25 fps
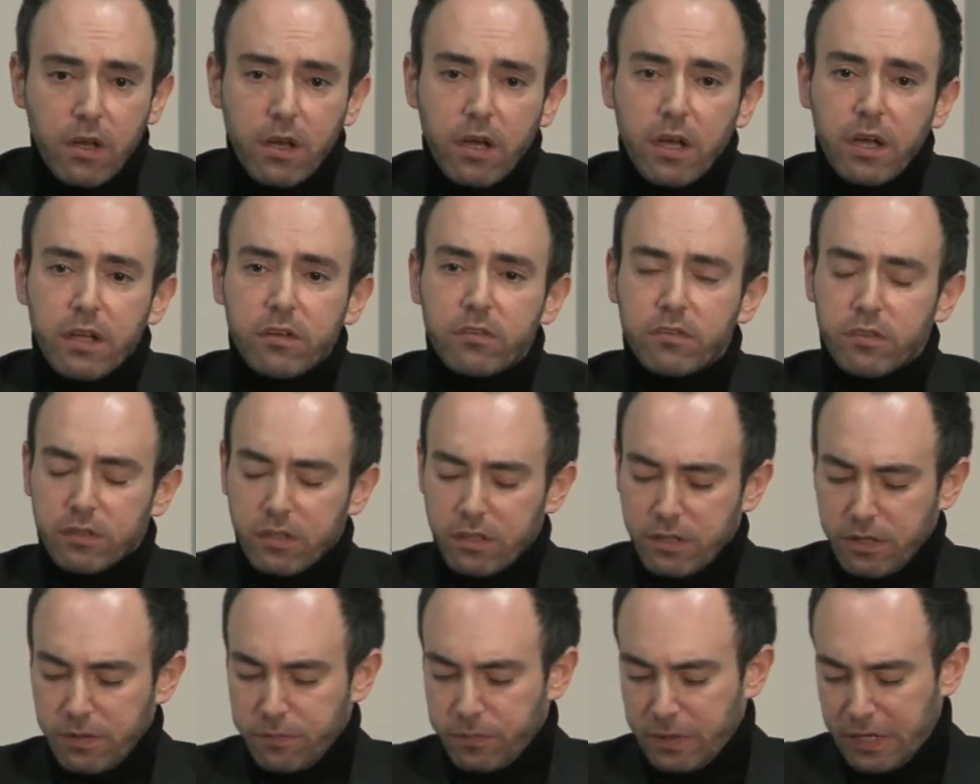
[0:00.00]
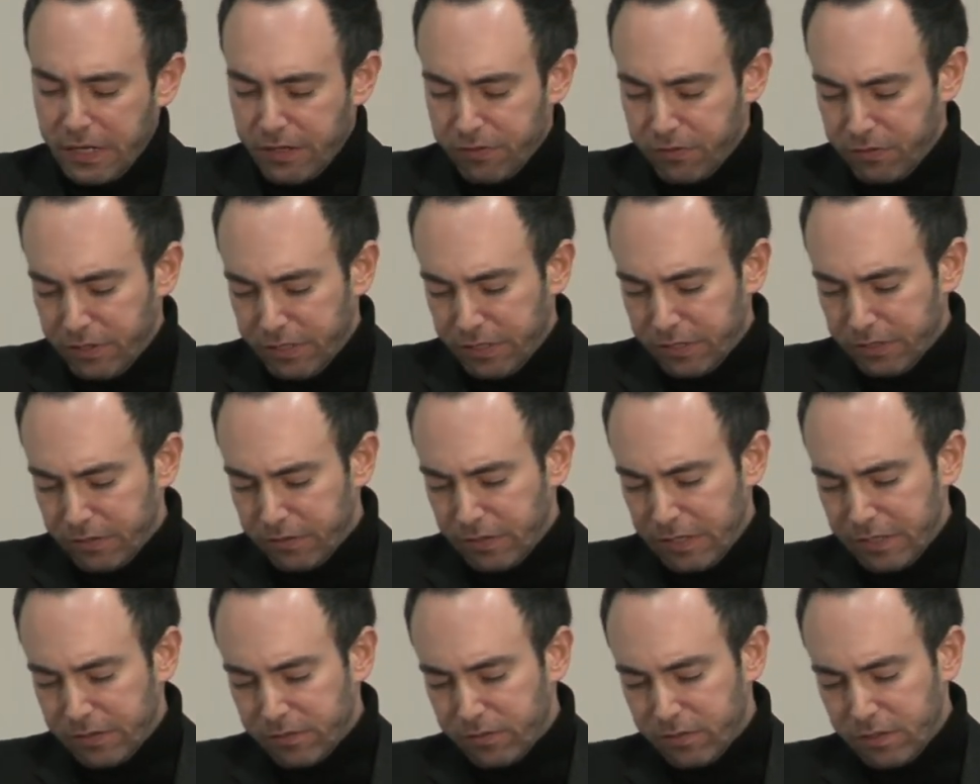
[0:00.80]
And I think
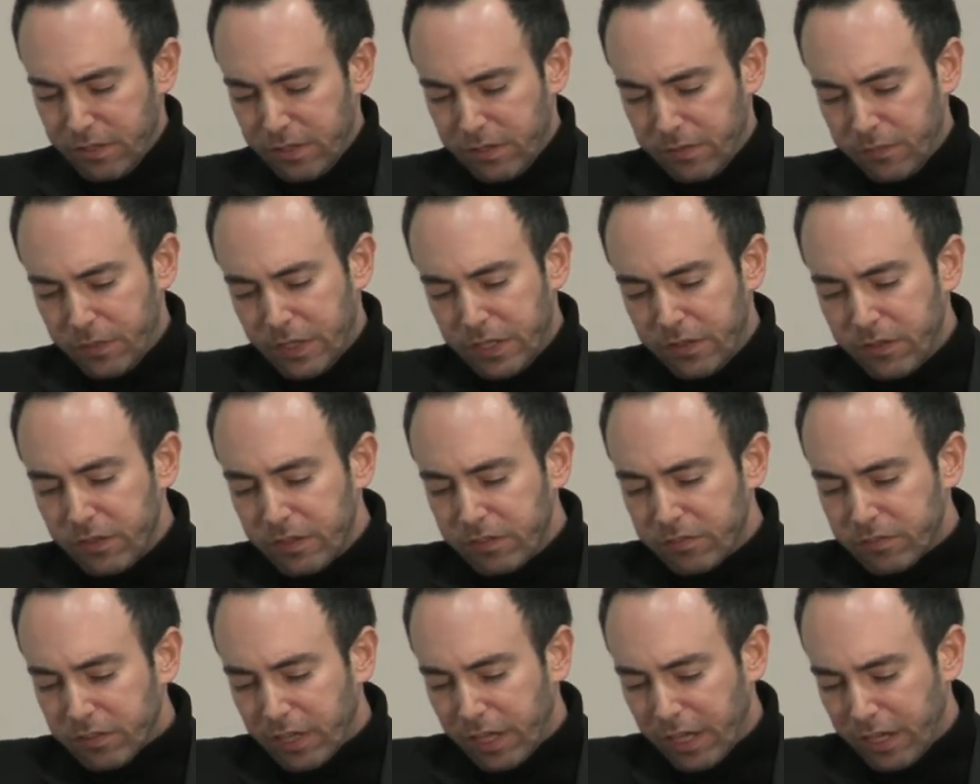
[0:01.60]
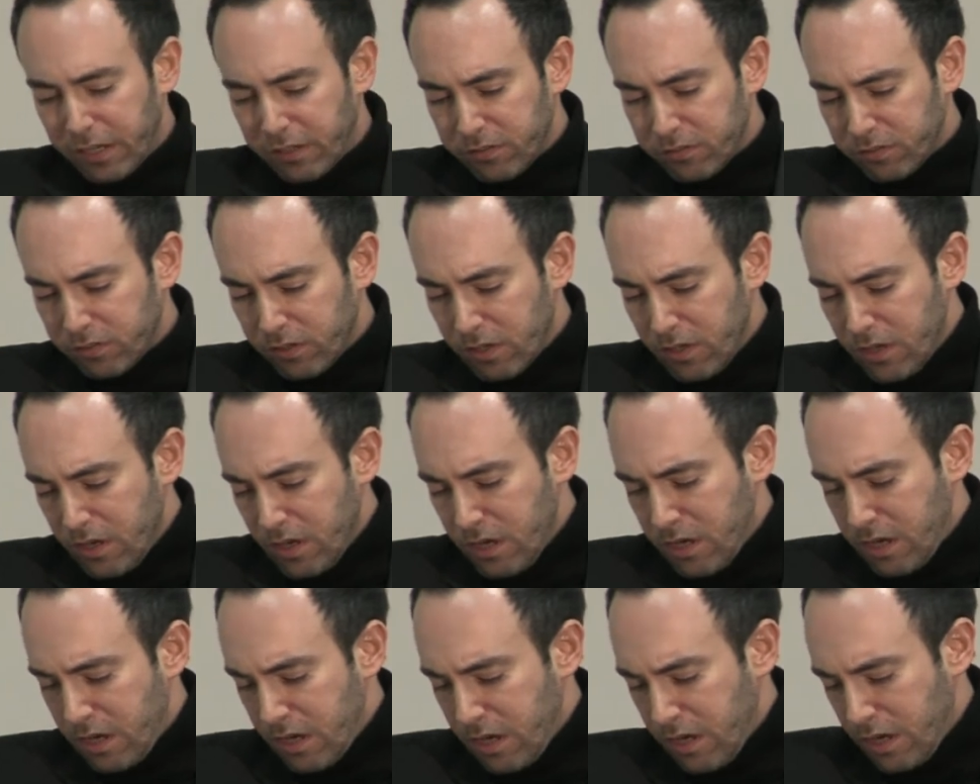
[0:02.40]
that in this case,
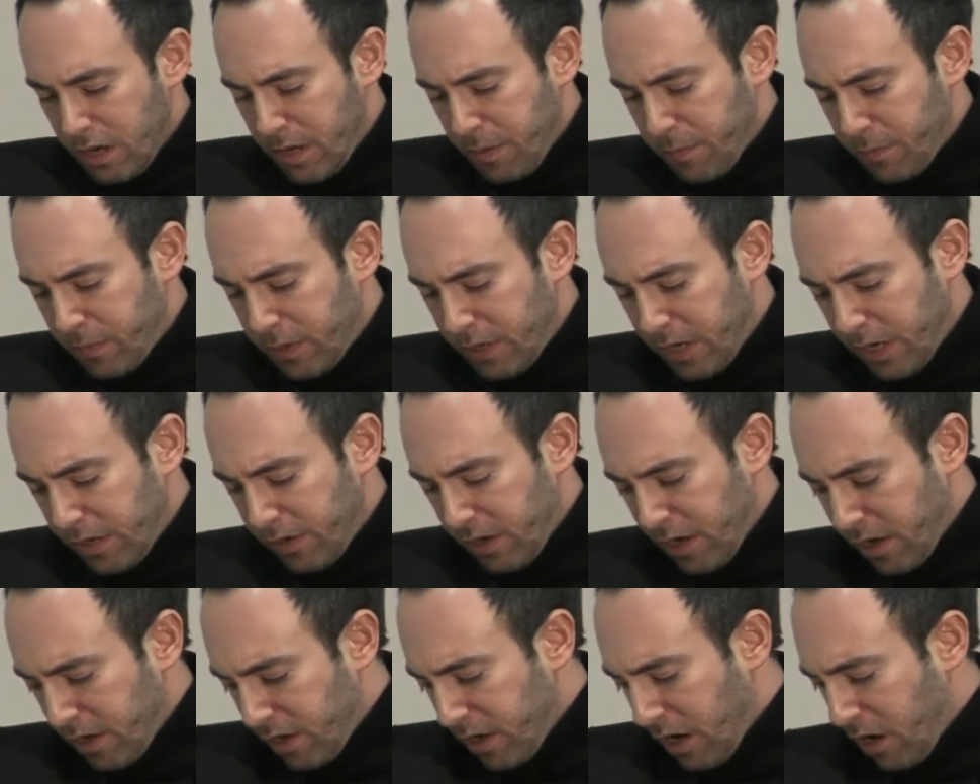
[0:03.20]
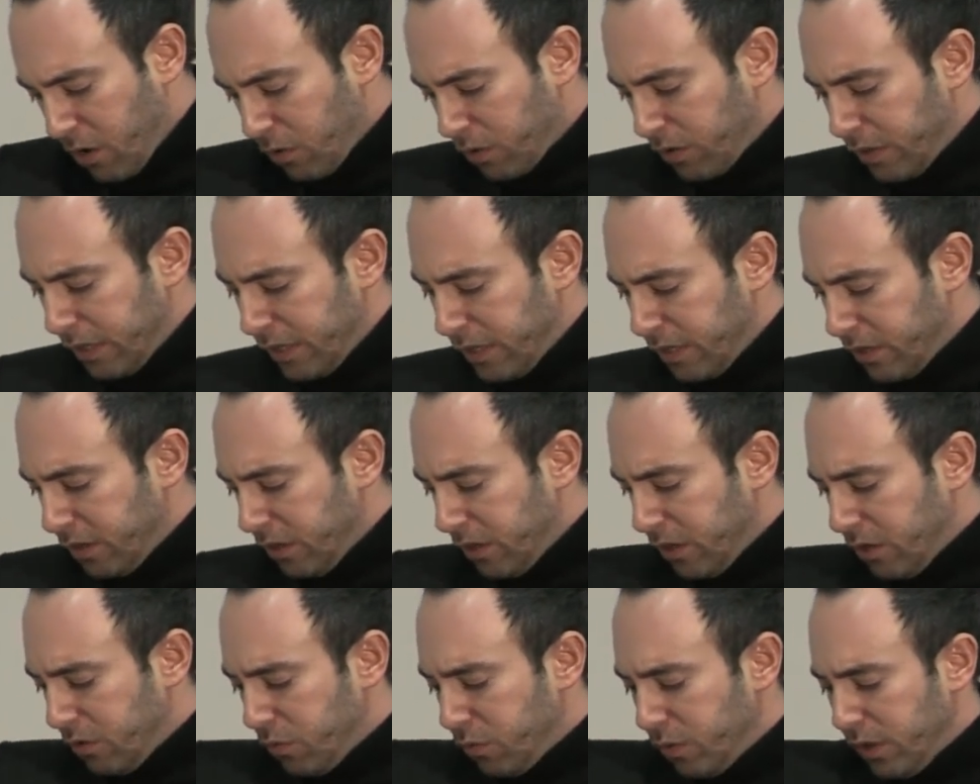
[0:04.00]
and I
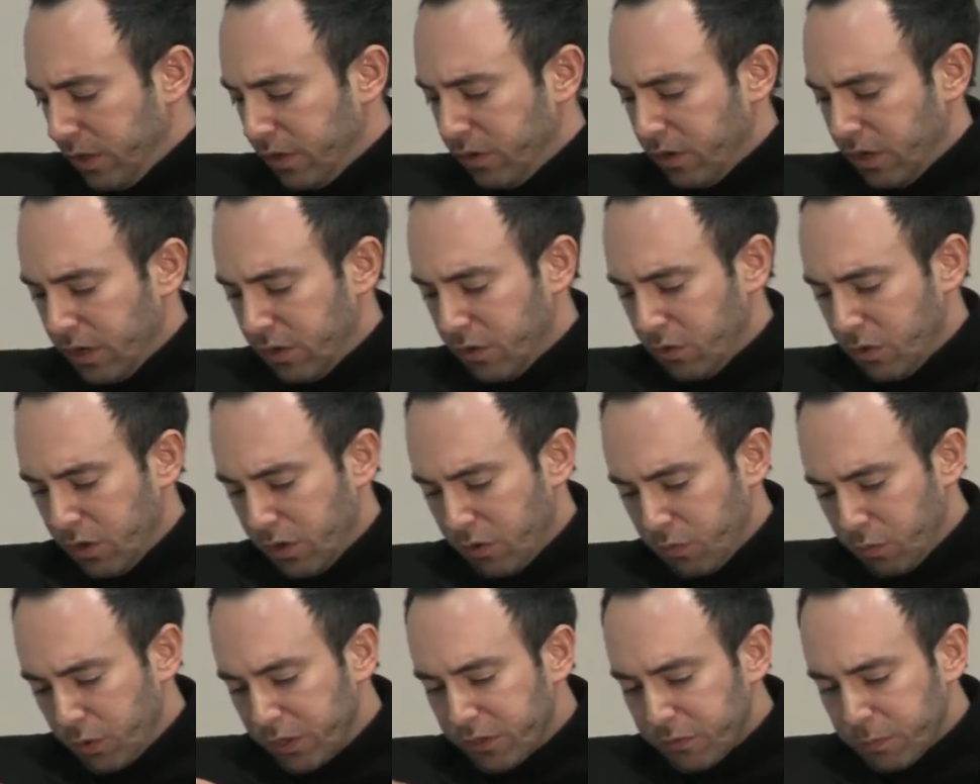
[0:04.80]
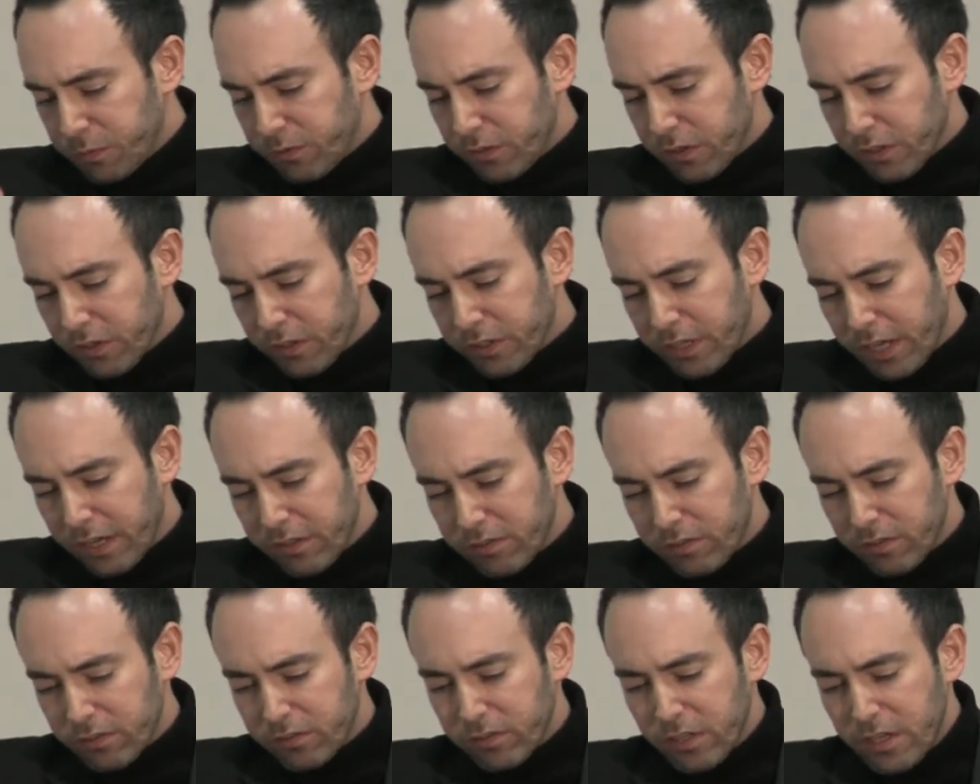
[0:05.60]
outline in which particular
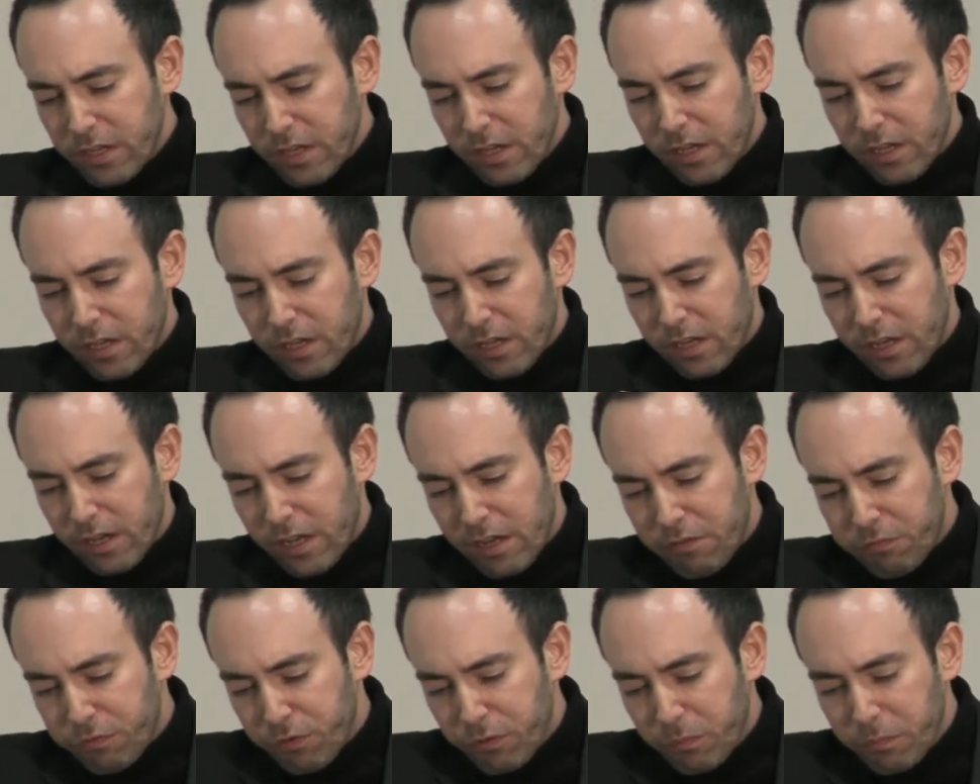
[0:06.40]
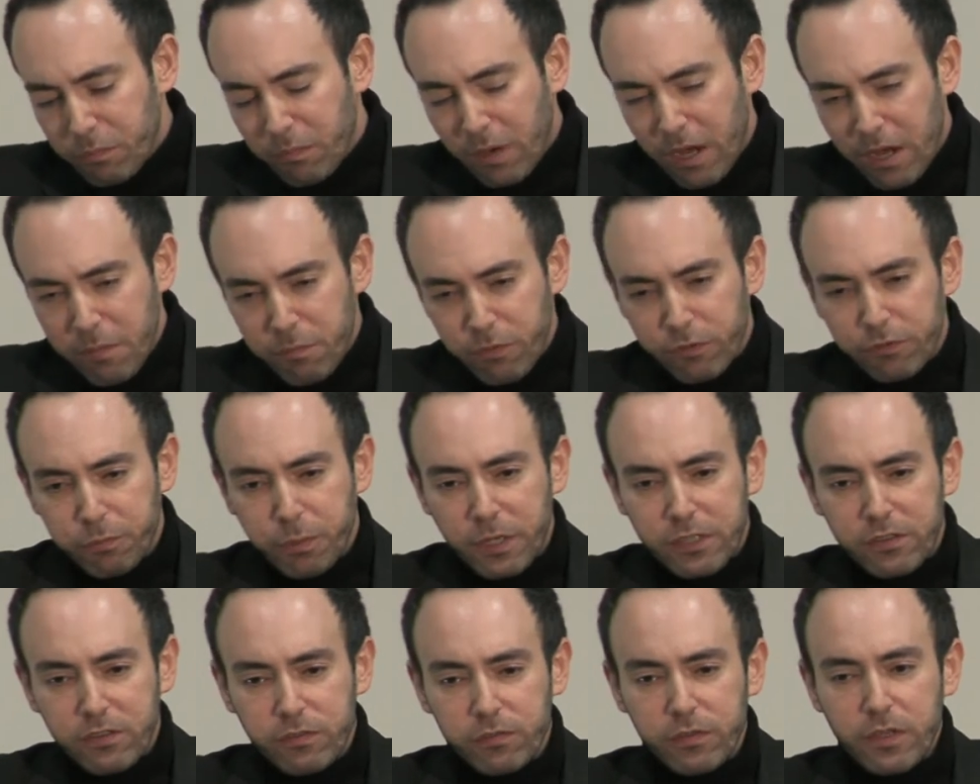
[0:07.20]
cases, from my
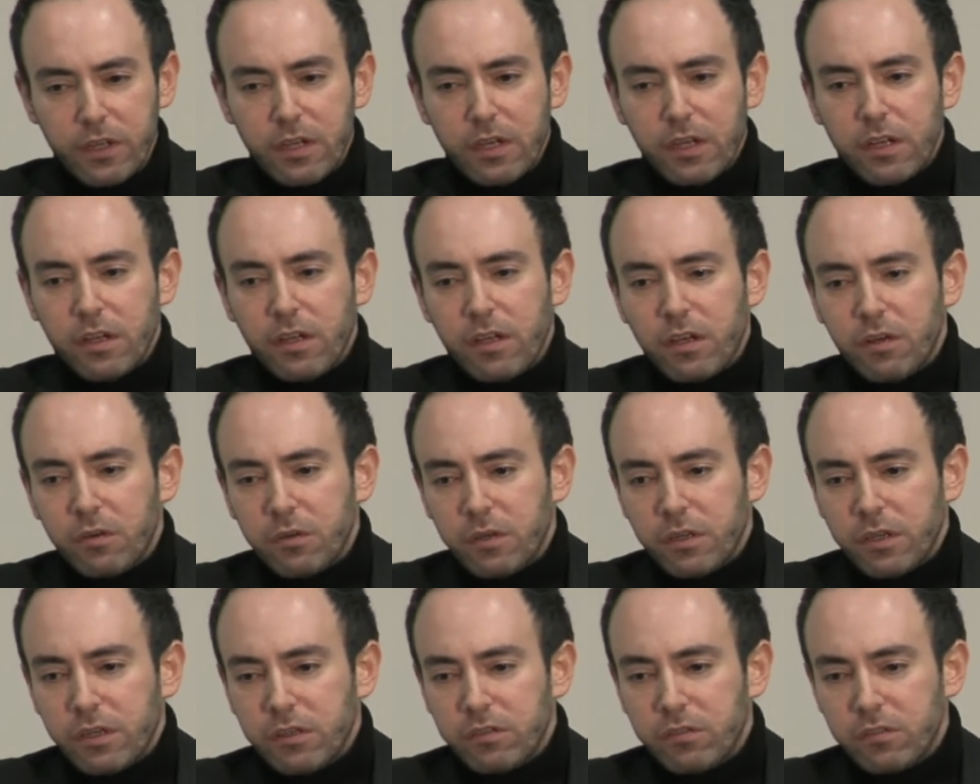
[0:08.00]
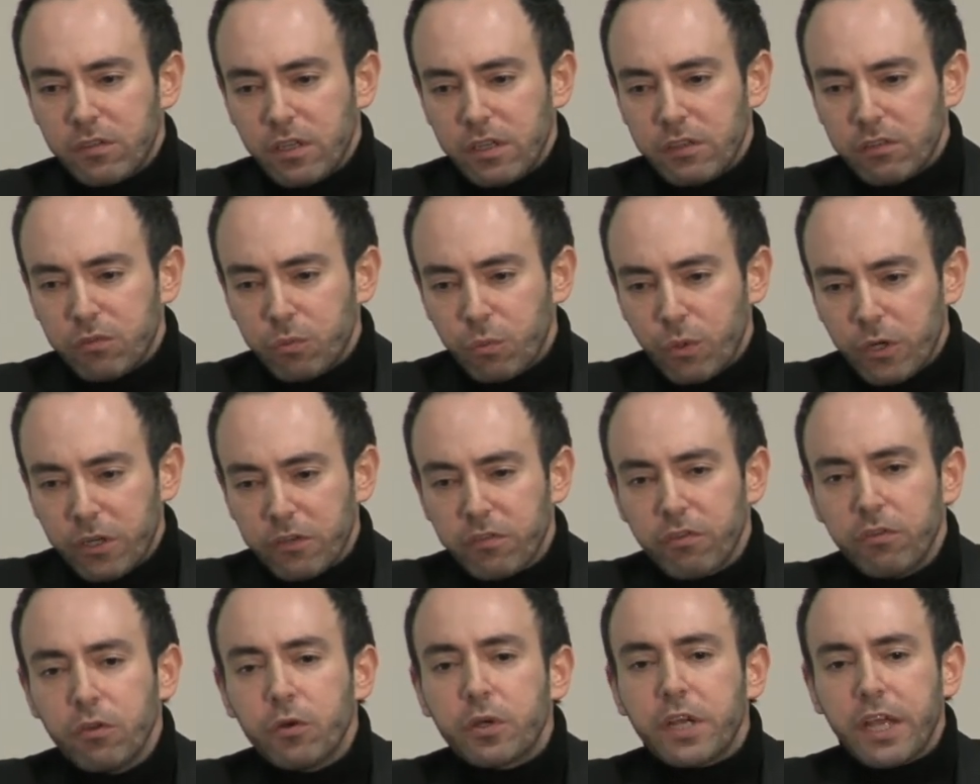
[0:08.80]
perspective, it's
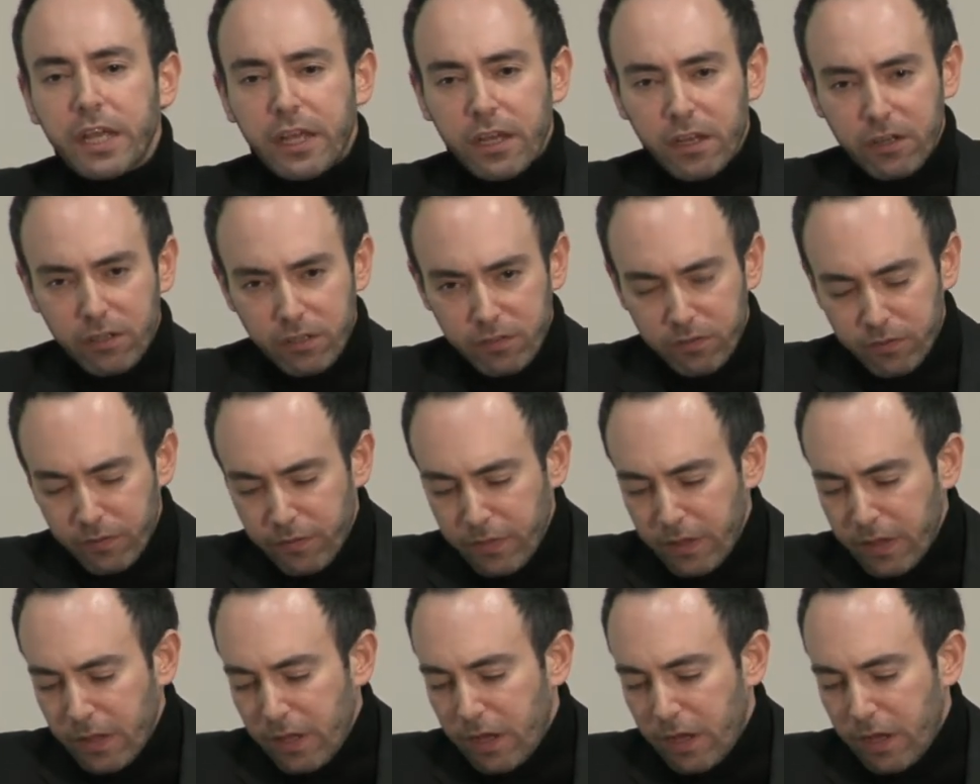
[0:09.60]
worth looking at it